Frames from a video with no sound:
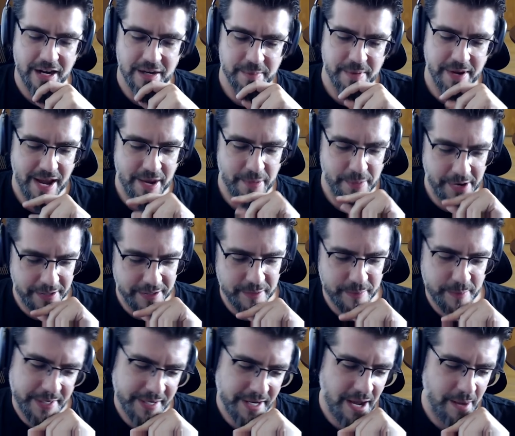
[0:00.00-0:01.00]
argument i wanted
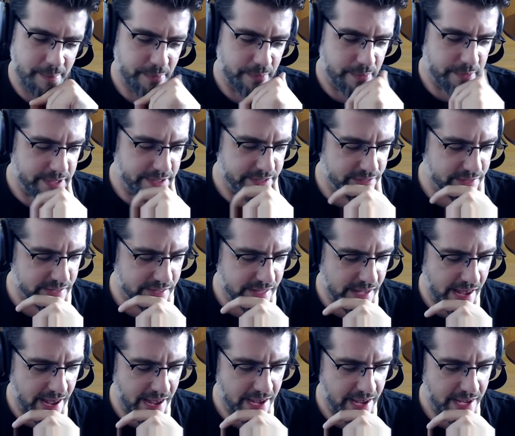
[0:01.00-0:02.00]
to bring up was
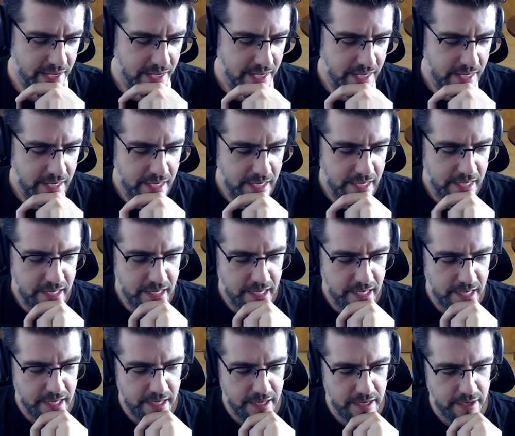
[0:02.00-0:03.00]
that
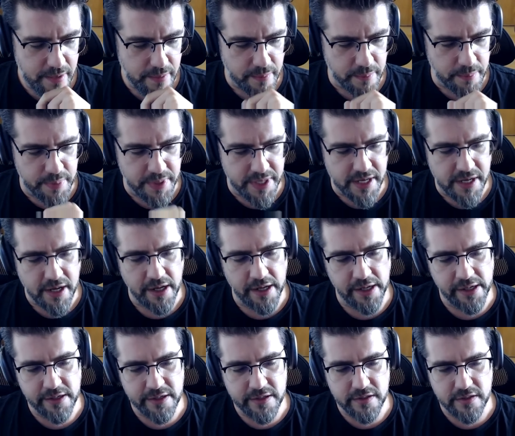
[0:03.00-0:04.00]

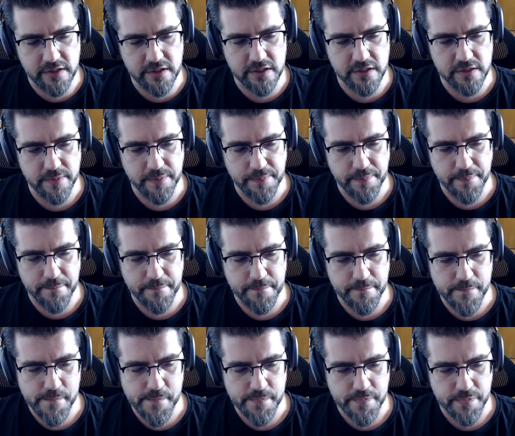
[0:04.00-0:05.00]
because
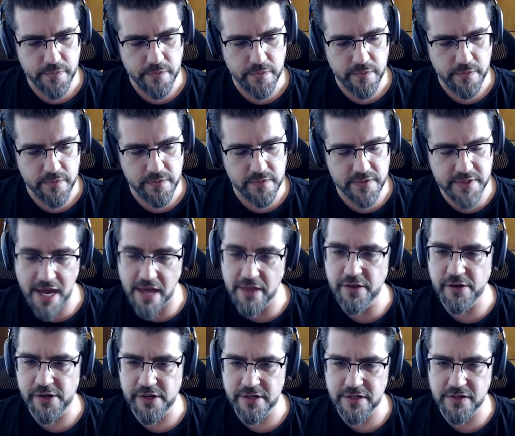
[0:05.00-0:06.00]

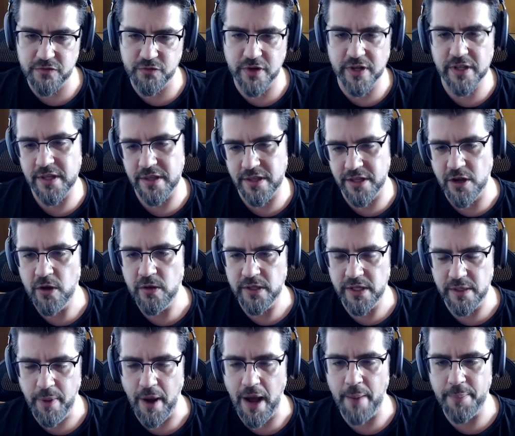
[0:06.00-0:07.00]
Tether is really the
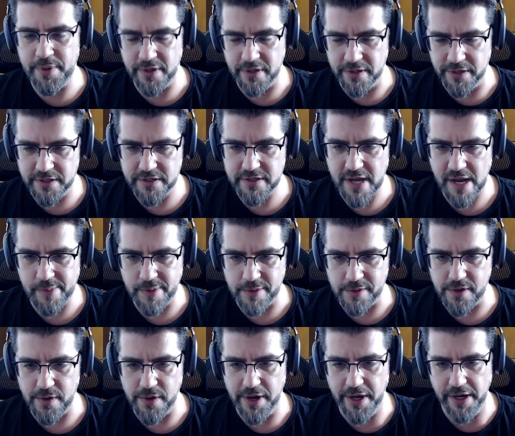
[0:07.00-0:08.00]
only popular
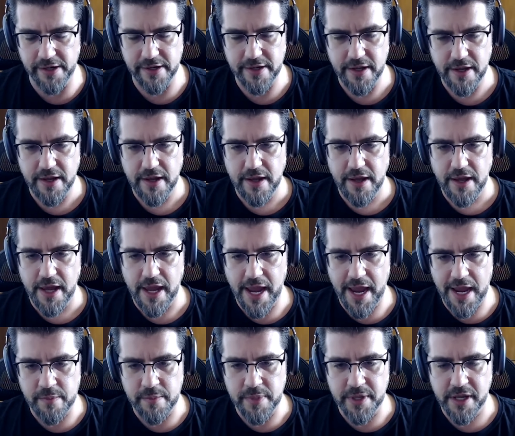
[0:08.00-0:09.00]
stablecoin.
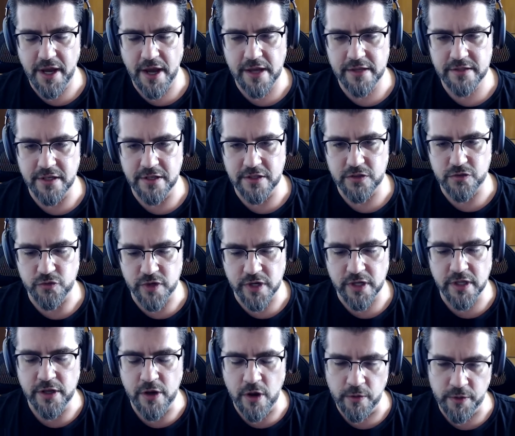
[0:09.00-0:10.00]
And because it's
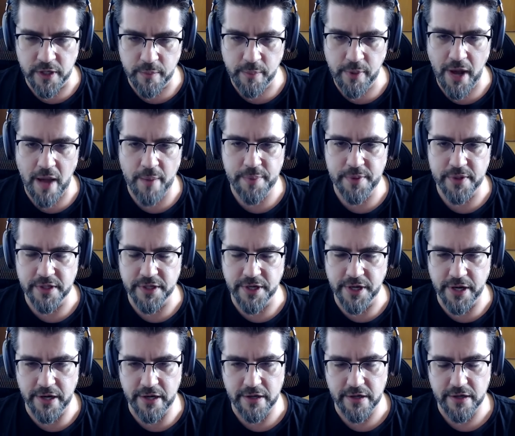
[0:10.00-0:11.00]
really only
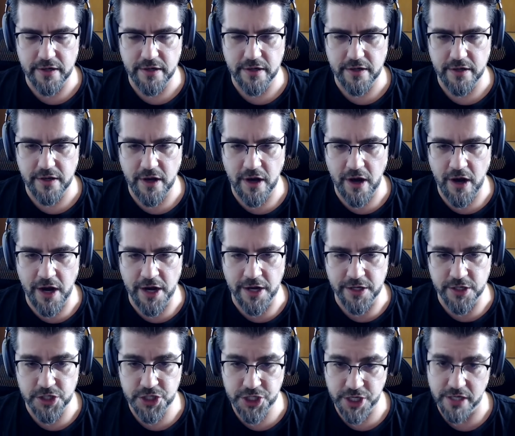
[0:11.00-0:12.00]
popular
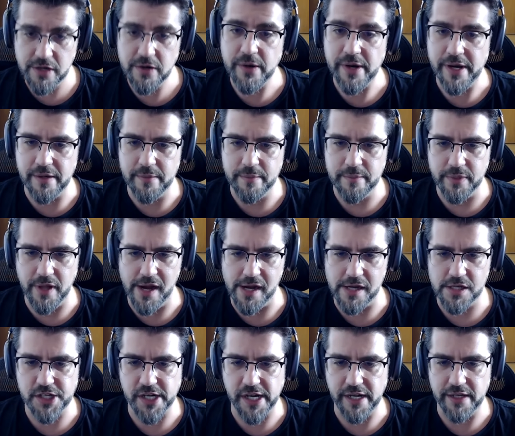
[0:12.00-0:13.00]
on shitcoin
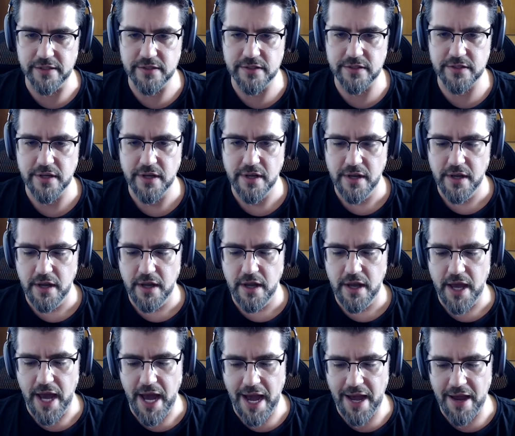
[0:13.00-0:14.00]
blockchains,
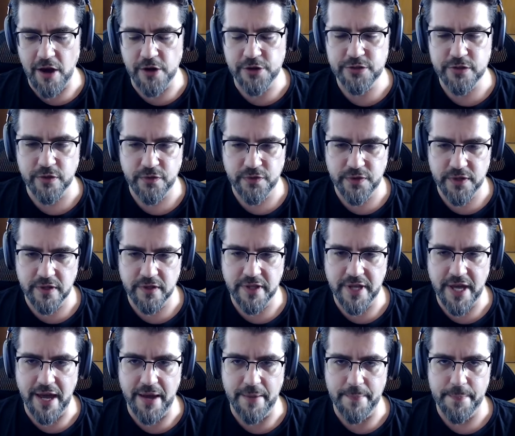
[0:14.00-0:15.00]
I also feel
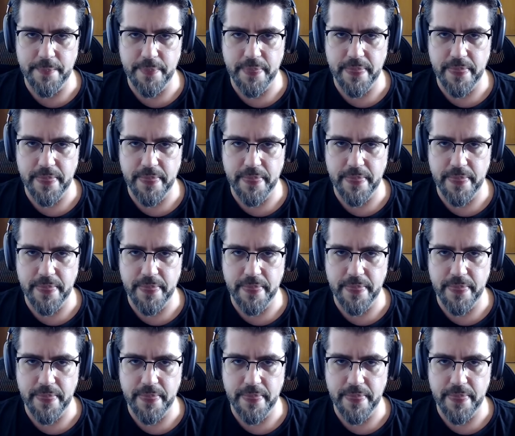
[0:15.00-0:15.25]
that